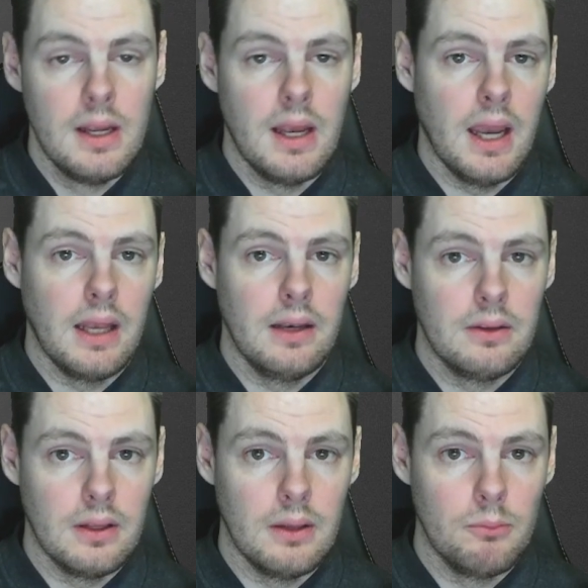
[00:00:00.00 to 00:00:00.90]

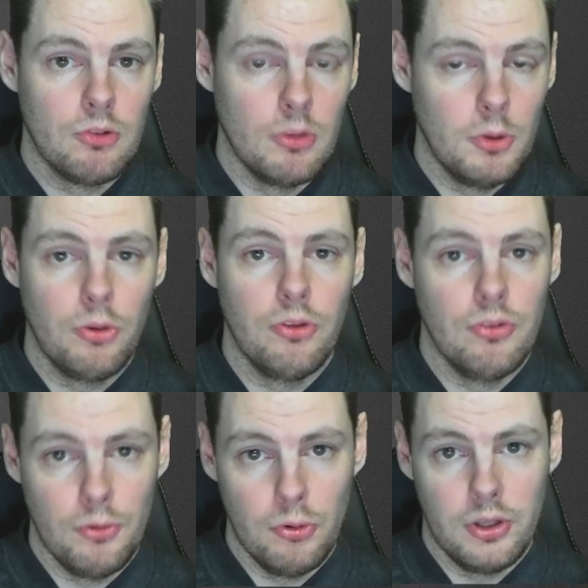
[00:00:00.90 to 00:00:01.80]
And some authors
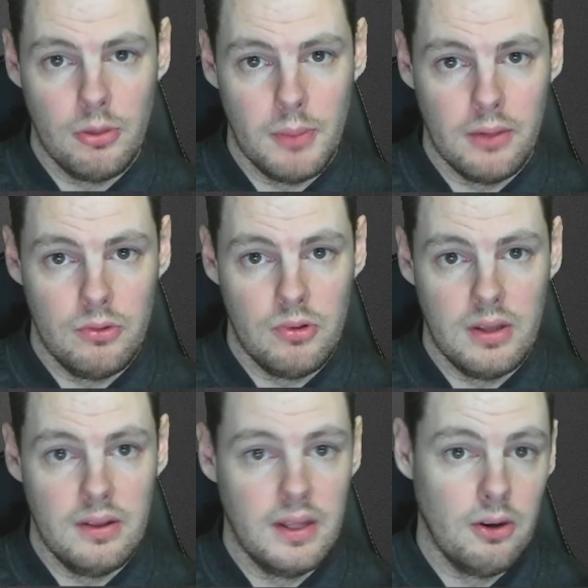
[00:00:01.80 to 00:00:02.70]
have already come out and said
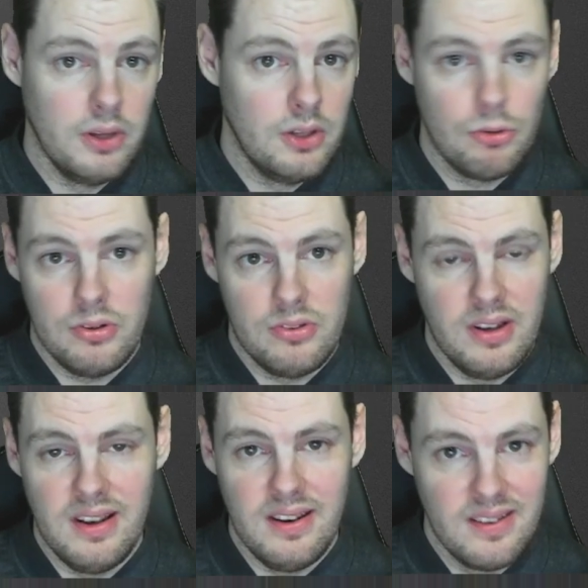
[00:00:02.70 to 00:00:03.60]
that they're not
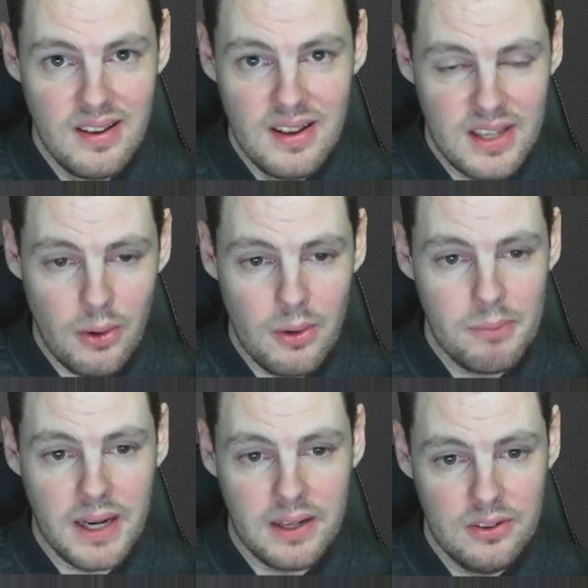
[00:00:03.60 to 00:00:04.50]
interested in going
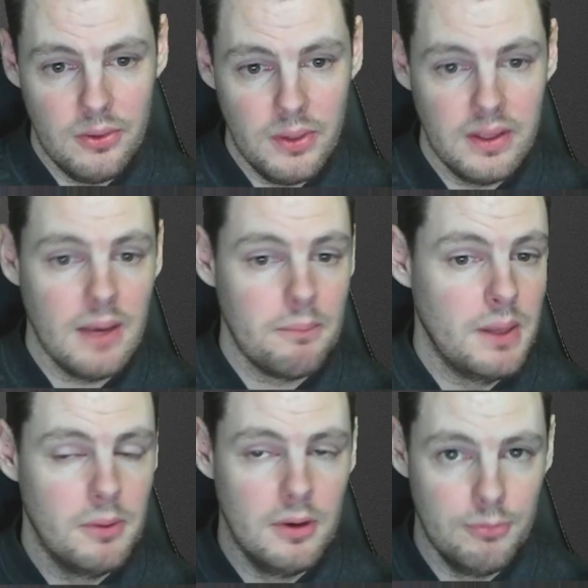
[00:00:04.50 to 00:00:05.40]
back and doing that.
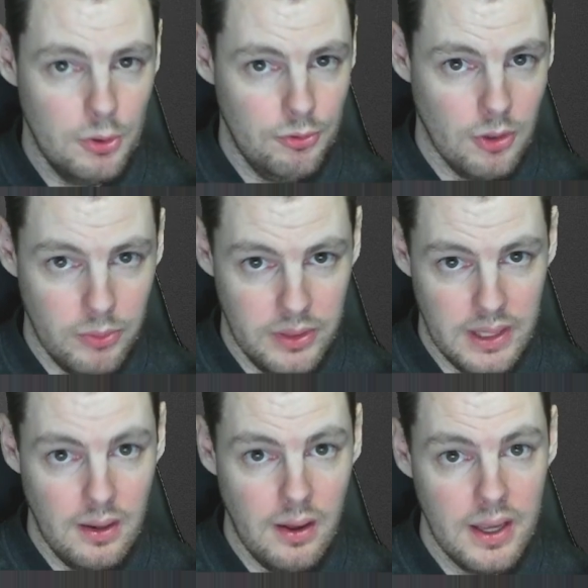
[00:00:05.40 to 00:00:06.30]
People have moved on with their
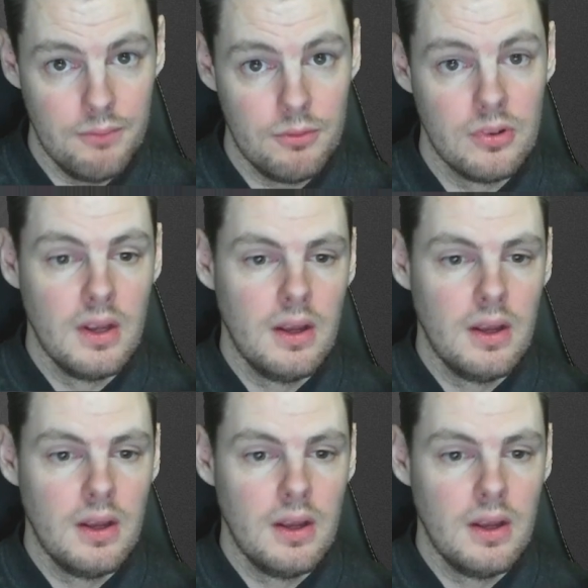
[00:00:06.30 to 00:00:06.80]
lives.